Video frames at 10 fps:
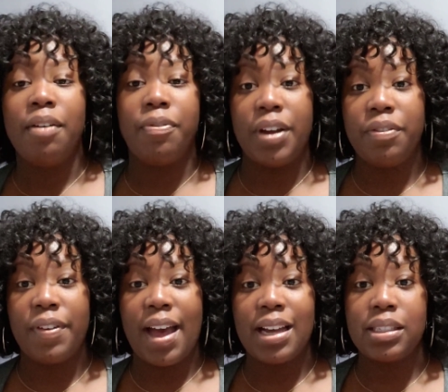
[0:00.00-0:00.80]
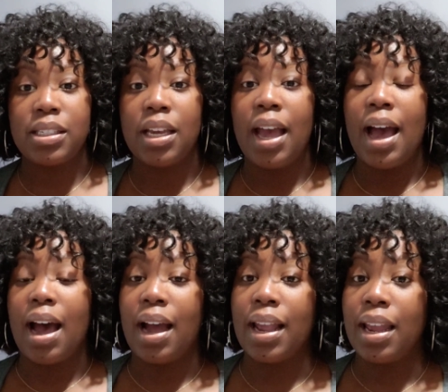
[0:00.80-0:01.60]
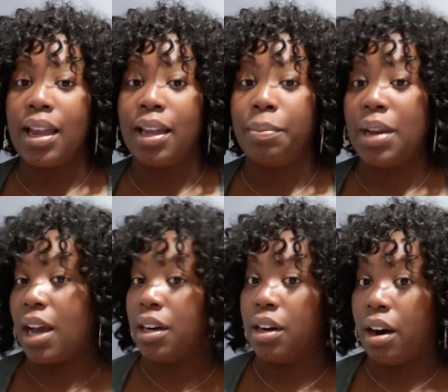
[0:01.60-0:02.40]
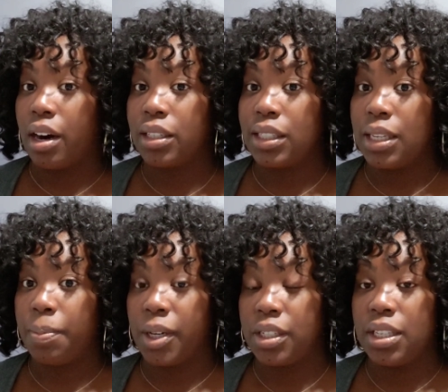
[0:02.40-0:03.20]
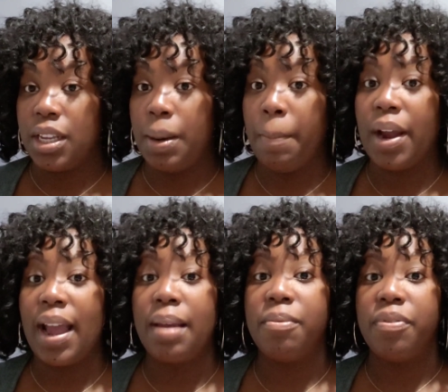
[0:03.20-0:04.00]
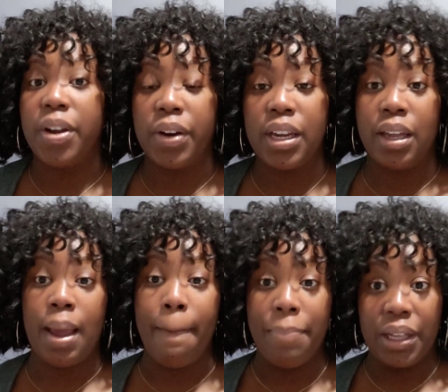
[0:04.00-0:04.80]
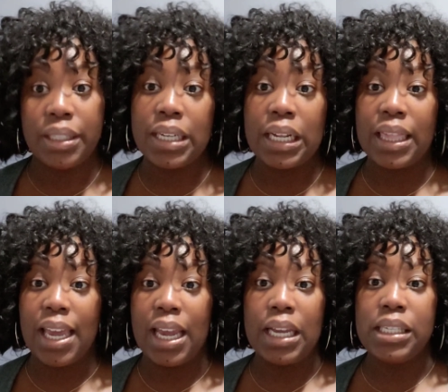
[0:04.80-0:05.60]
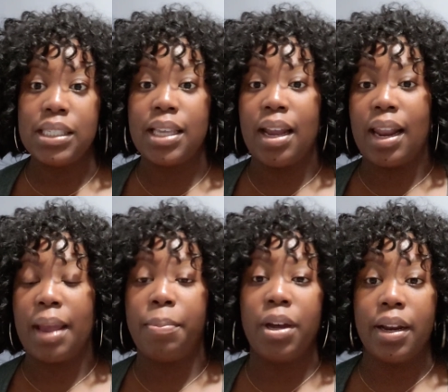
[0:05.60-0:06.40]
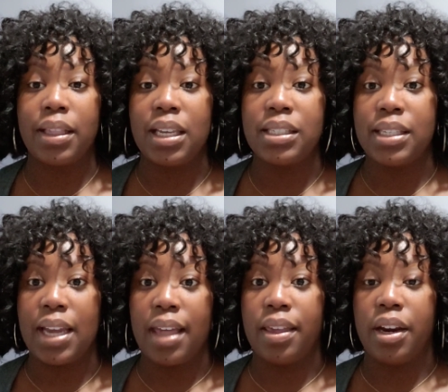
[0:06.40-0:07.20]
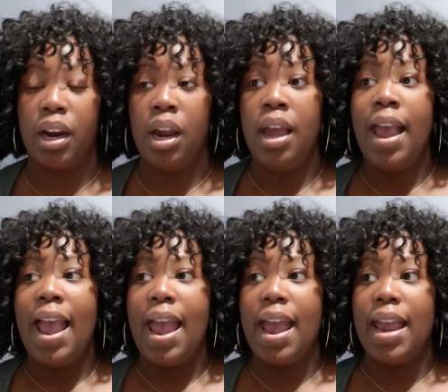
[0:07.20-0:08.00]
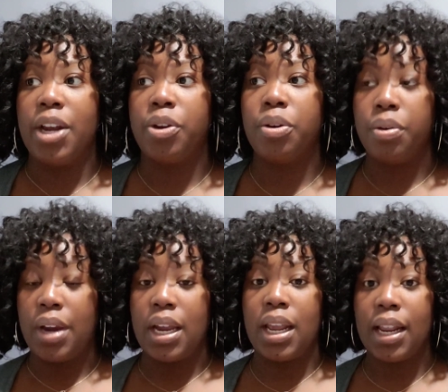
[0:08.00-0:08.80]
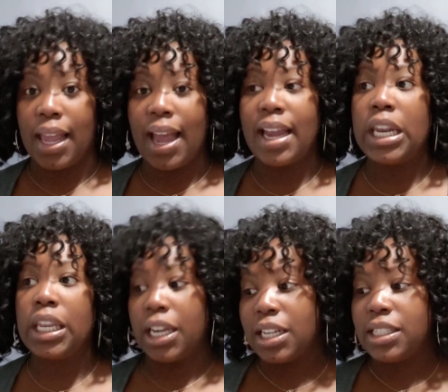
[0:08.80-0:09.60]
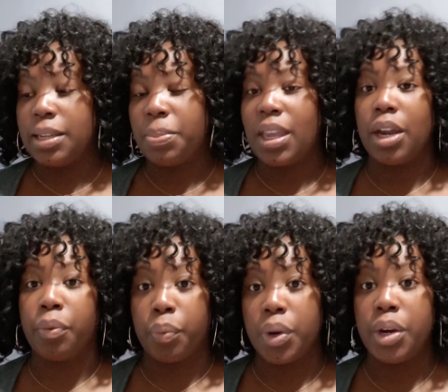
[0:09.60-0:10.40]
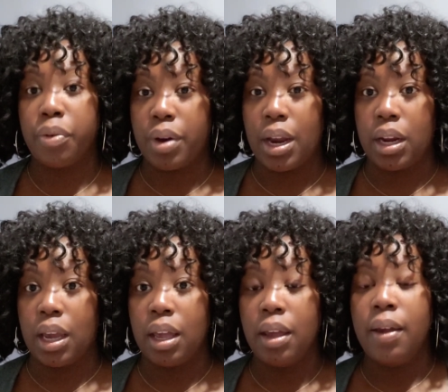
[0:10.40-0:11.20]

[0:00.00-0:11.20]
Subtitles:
Fun fact, I am not an artsy person, but I am very good at building things and like putting things together and creating, like I can look at something and recreate it